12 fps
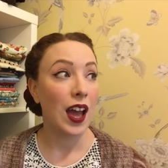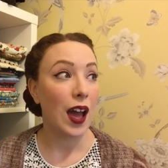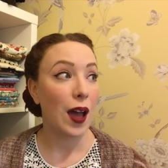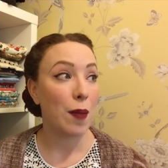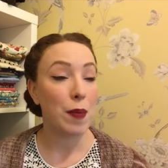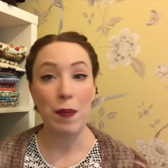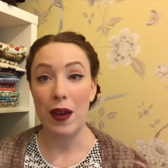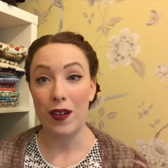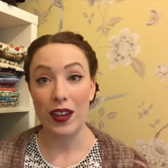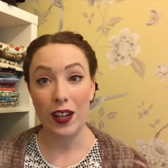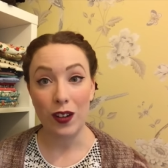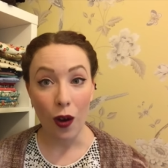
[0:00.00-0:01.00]
um,
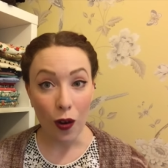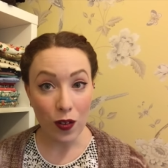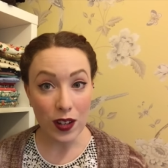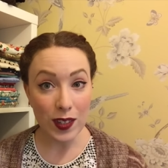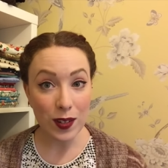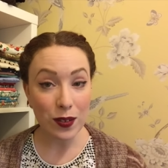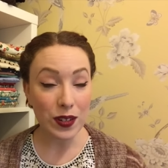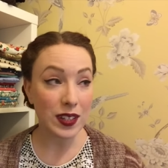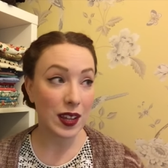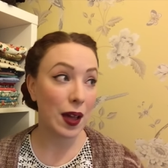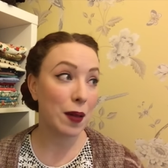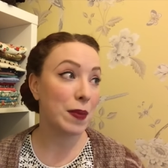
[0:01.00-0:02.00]
American Horror Story is
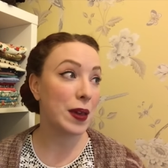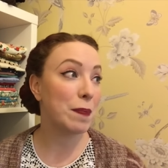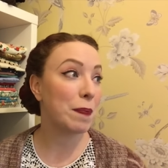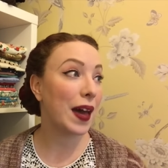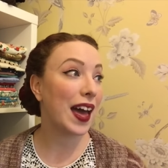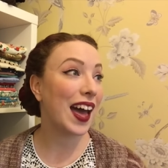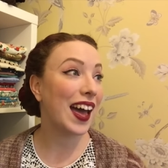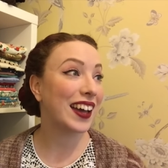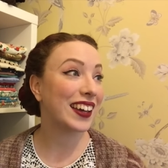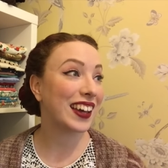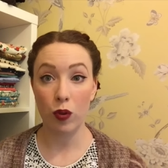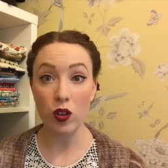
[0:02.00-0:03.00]
coming
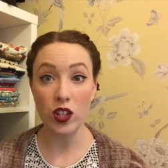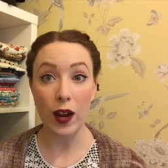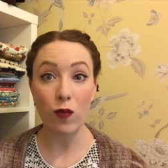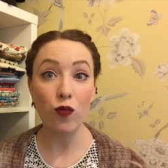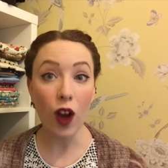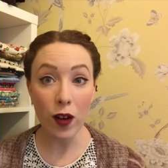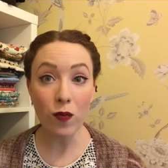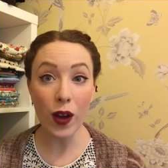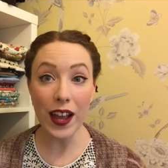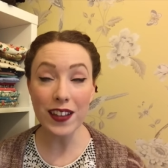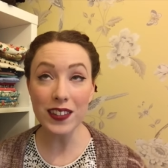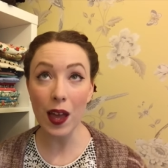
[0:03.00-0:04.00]
back, Project
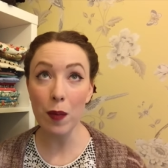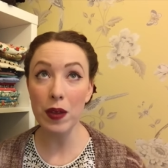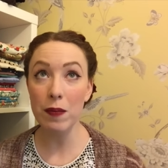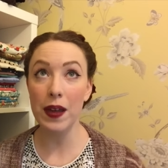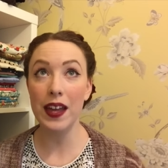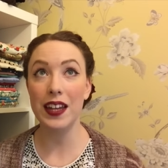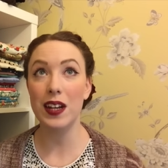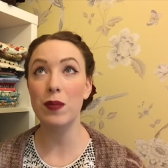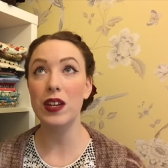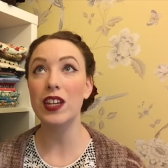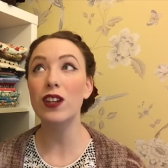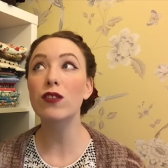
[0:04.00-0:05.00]
Runway is coming back and I'm
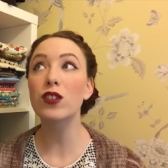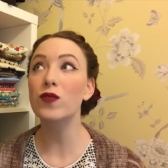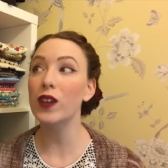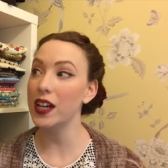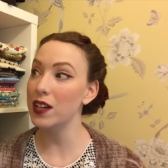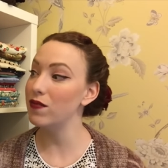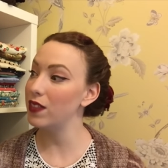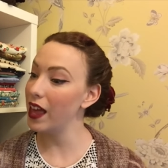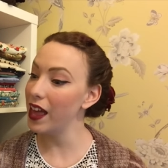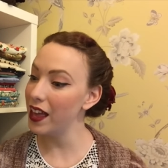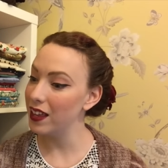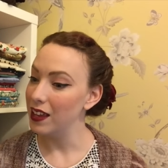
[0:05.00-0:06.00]
a huge fan of
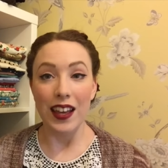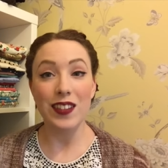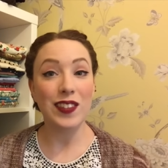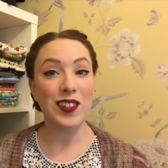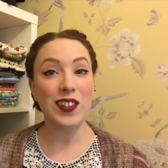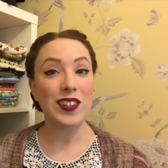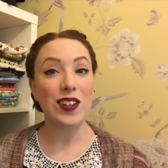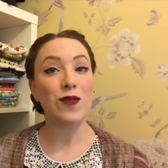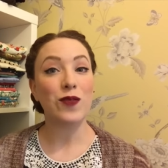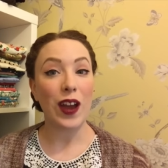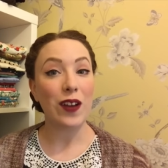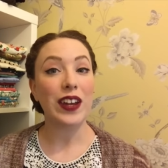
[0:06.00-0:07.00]
that. It's just a
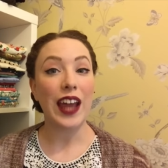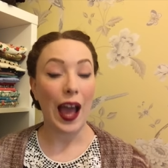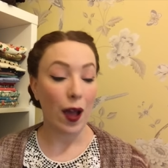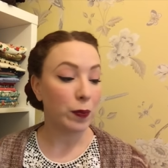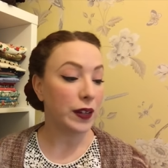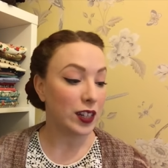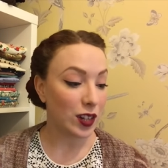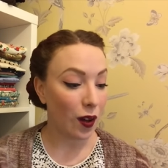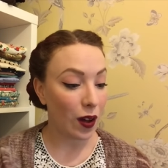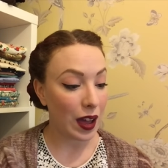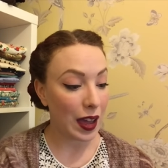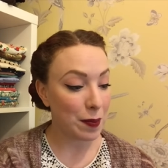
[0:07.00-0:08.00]
very happy
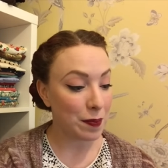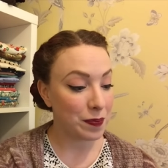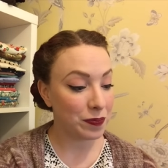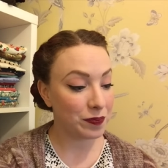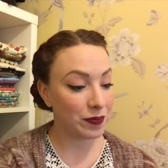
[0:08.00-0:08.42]
time